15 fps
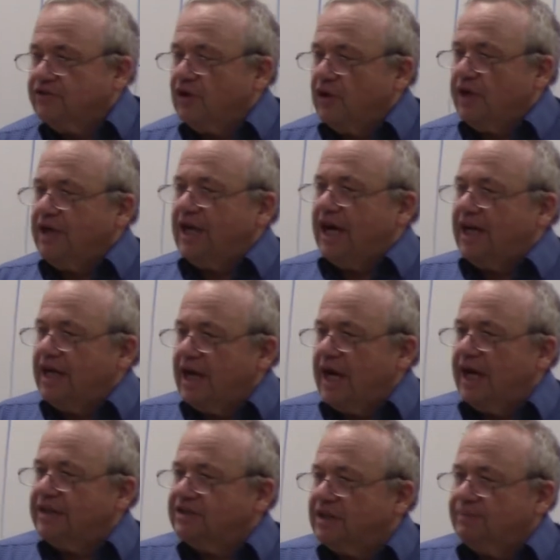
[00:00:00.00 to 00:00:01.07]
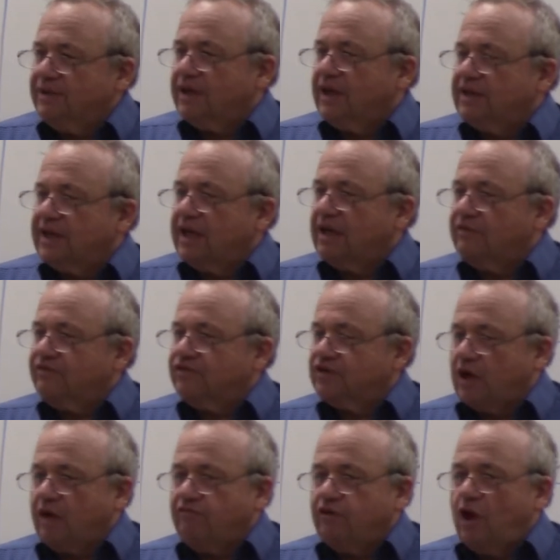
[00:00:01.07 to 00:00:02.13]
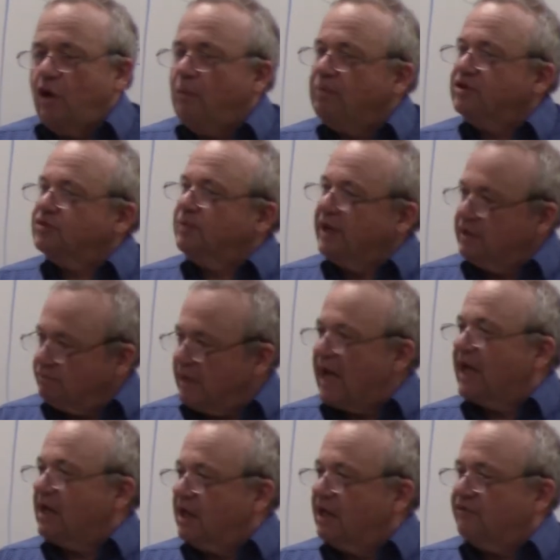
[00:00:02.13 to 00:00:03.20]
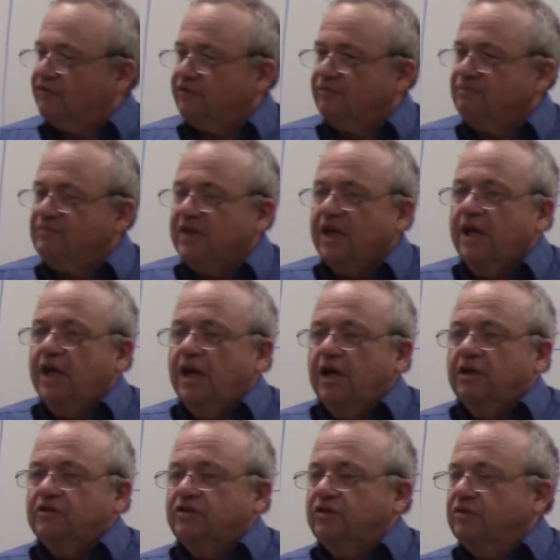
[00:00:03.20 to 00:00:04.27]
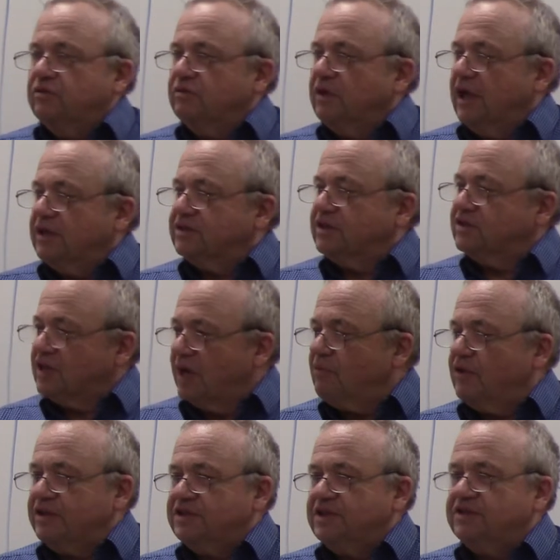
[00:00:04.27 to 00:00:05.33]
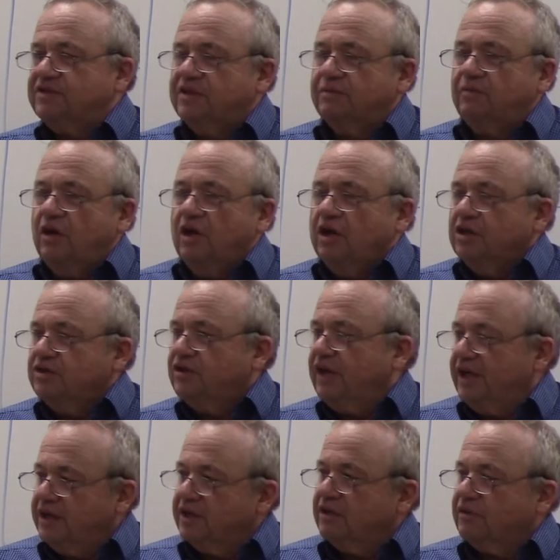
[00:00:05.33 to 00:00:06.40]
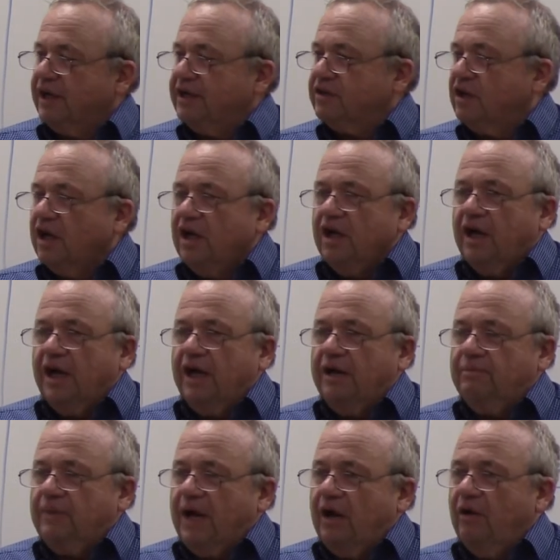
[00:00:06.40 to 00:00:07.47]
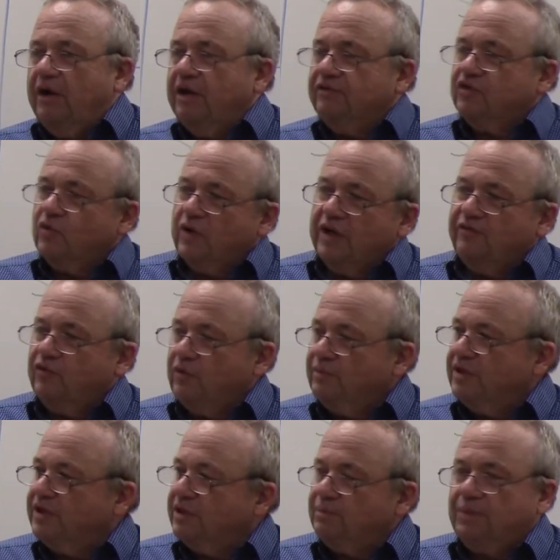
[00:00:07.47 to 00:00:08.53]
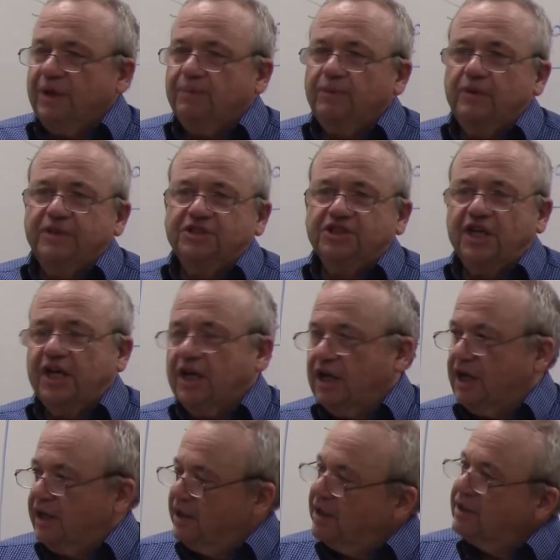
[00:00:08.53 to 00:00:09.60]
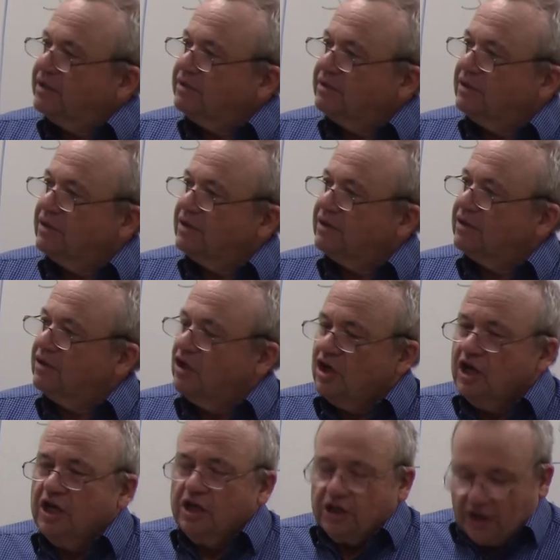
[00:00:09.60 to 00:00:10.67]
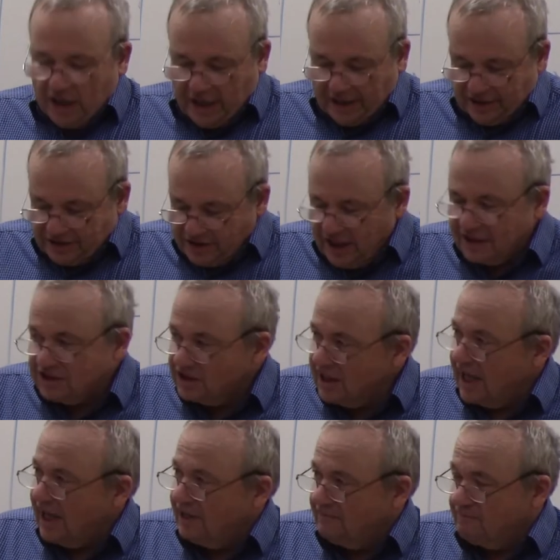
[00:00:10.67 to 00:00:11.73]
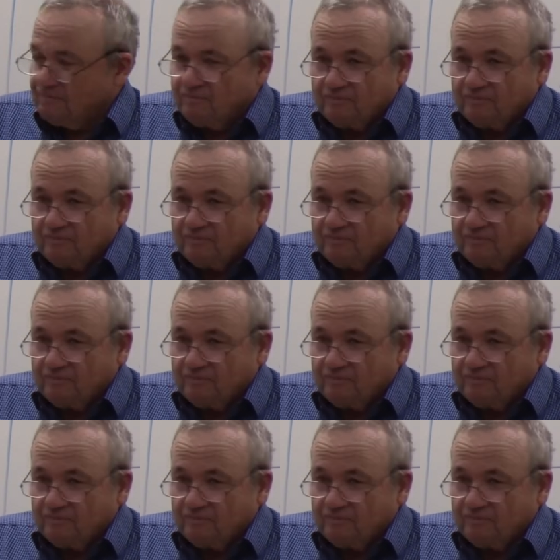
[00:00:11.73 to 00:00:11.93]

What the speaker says: 39 lines, something like that, of low-speed maglev as a subway system to integrate an area of 24 million people in Shanghai, such that